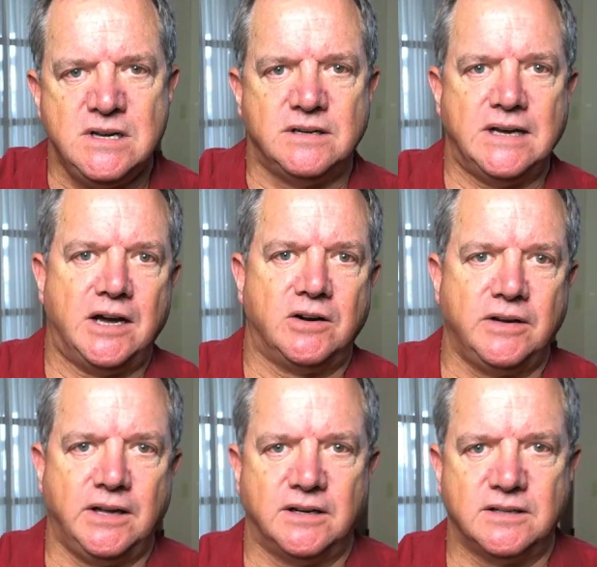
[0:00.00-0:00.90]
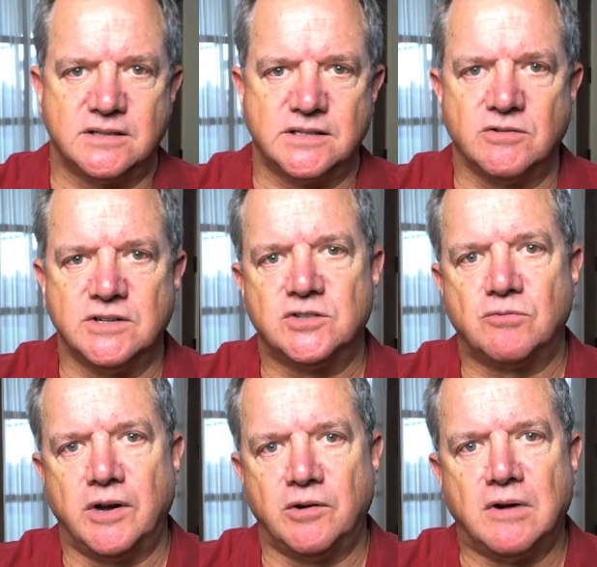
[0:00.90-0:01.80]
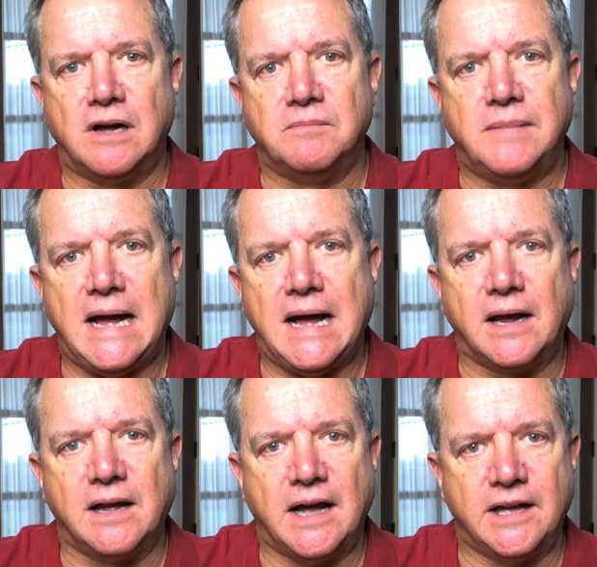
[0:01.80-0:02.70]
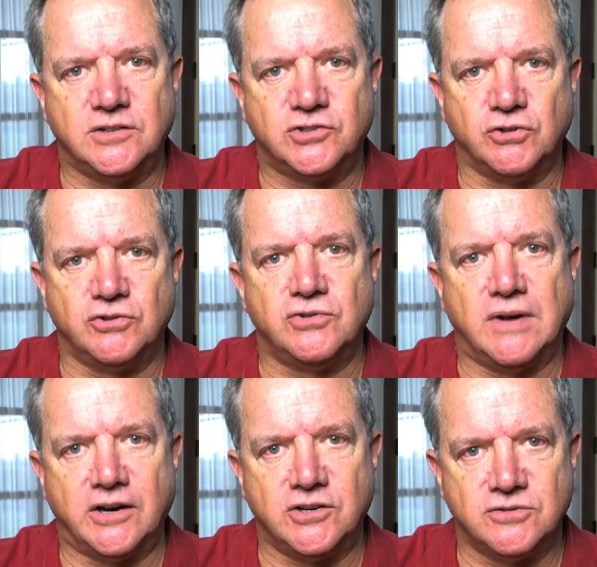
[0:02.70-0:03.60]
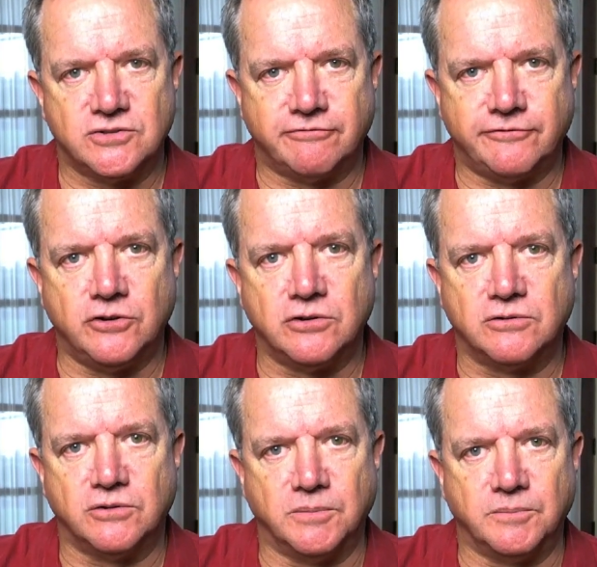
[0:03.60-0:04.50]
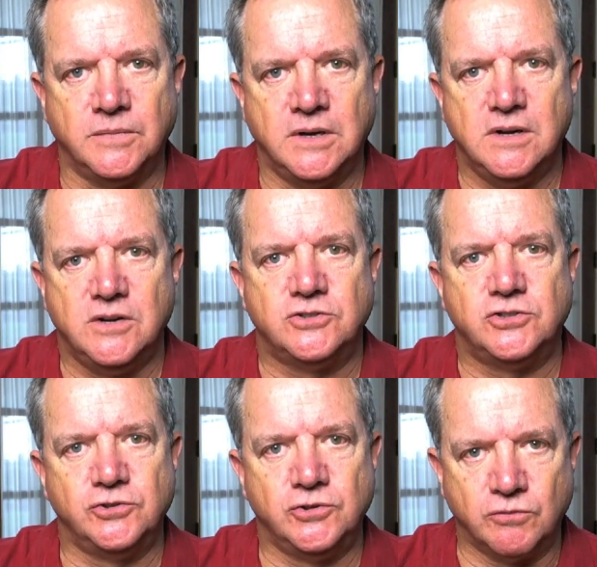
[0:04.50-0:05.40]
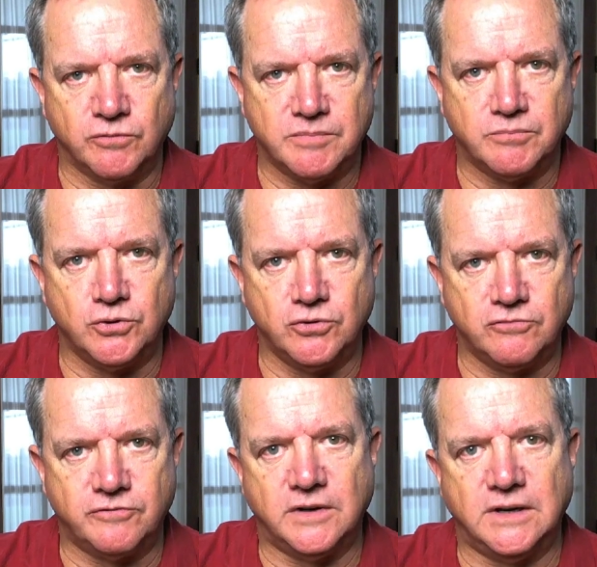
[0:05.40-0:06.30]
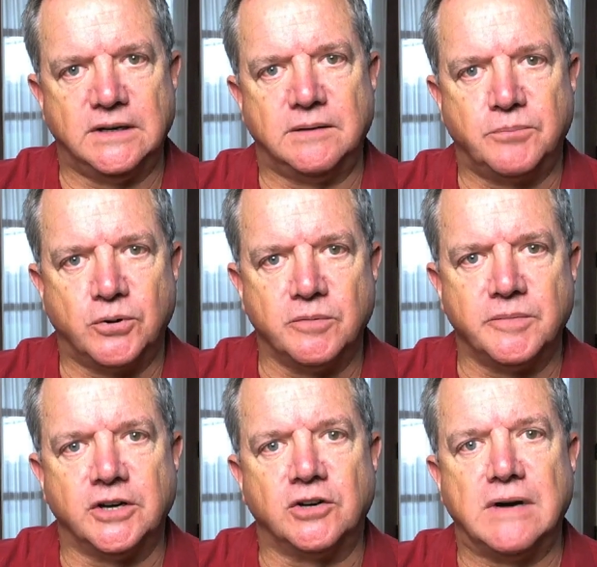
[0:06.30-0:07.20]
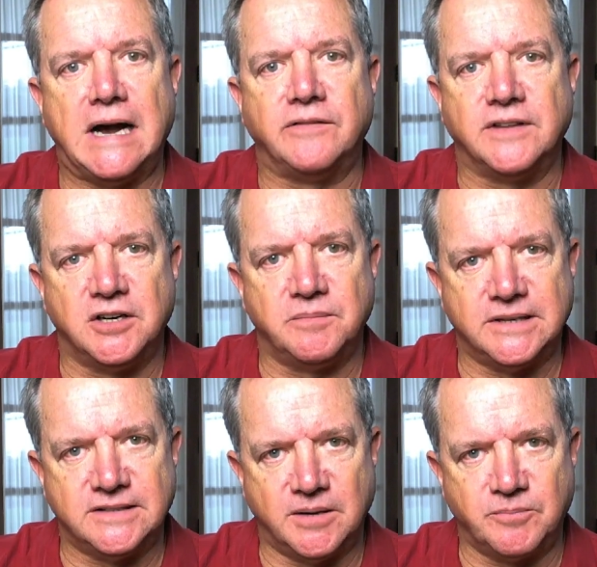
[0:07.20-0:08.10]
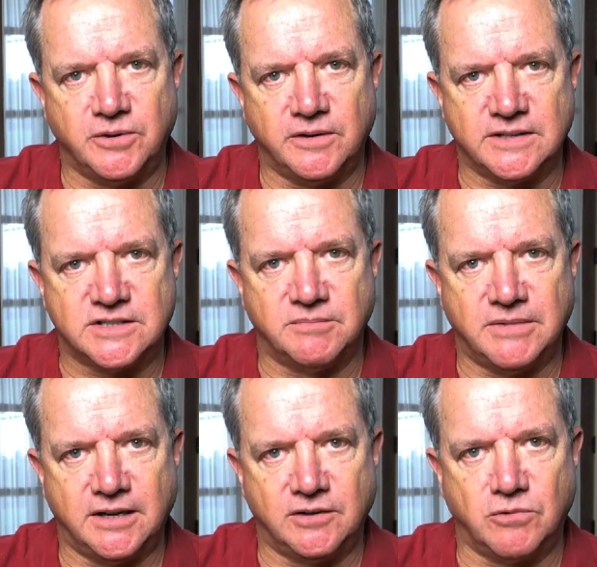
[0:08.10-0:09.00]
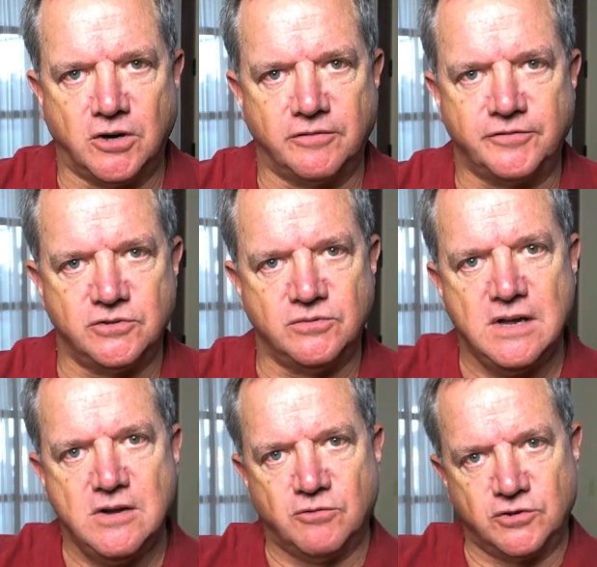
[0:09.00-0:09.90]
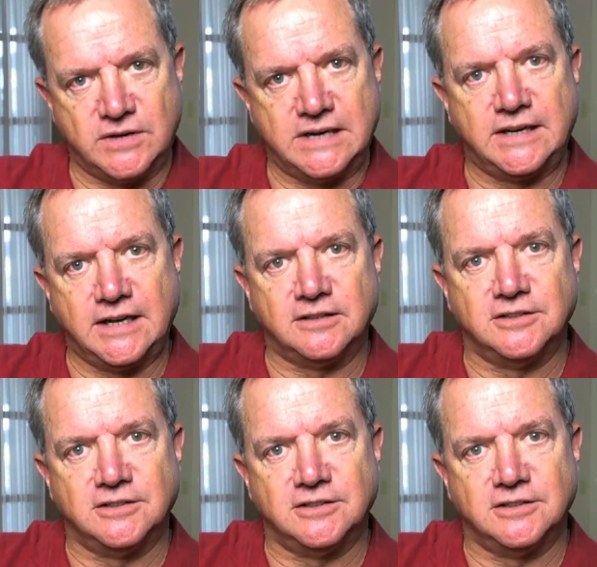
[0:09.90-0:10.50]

Now, in a series quite a while back, I showed you how to use a fulcrum to remove a permanent crown that had been temporarily cemented, where if you were trying to get a